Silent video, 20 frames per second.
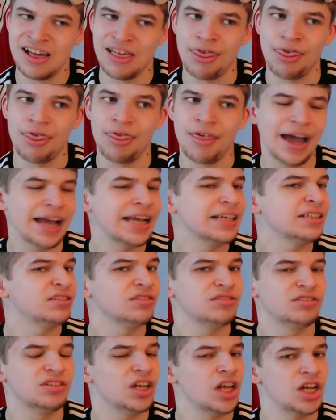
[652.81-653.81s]
that
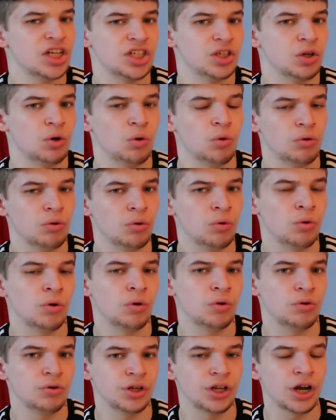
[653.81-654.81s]
isn't traditional.
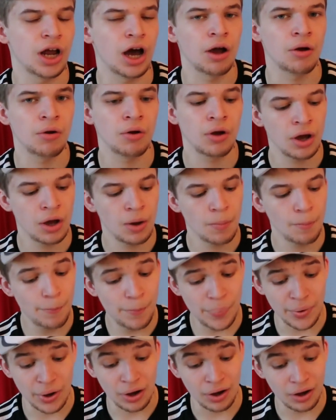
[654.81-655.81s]
You know,
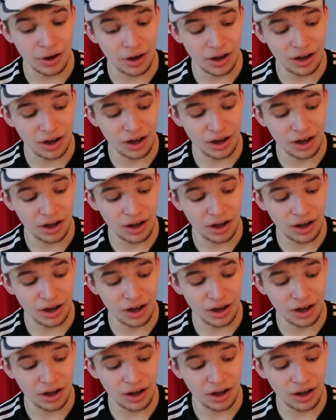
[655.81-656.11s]
and